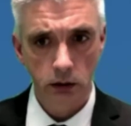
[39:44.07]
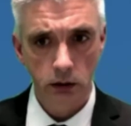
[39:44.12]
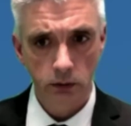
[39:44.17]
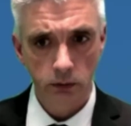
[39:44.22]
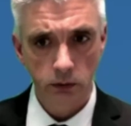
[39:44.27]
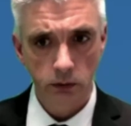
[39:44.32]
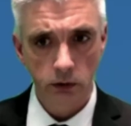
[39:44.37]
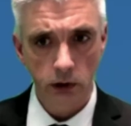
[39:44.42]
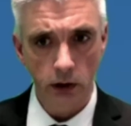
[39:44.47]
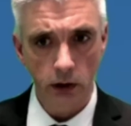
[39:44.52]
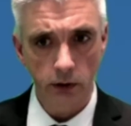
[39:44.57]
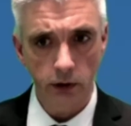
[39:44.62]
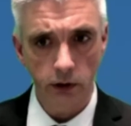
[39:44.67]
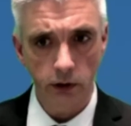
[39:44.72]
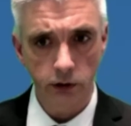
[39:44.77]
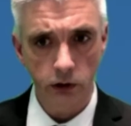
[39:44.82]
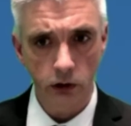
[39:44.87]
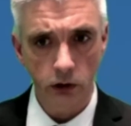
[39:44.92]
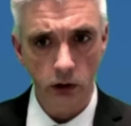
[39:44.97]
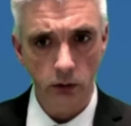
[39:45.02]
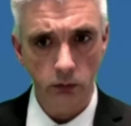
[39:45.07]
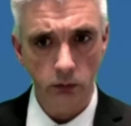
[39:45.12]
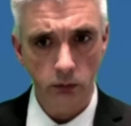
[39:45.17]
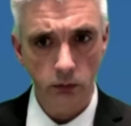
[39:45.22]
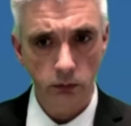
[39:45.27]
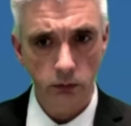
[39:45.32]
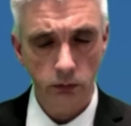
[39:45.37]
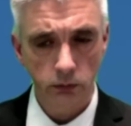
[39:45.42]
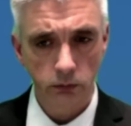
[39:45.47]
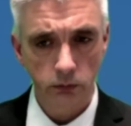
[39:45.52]
Yearly. What
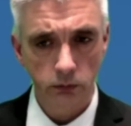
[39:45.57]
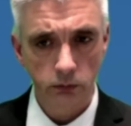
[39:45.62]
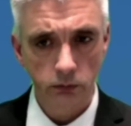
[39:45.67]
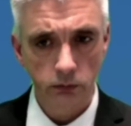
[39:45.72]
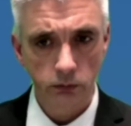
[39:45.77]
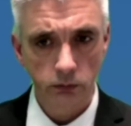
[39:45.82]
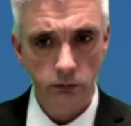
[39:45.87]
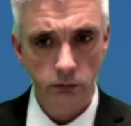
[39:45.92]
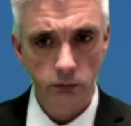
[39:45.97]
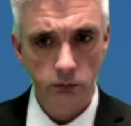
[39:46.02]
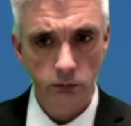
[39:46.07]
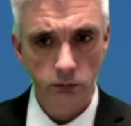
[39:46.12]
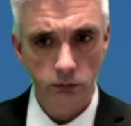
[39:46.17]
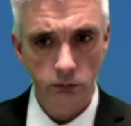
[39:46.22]
did they take?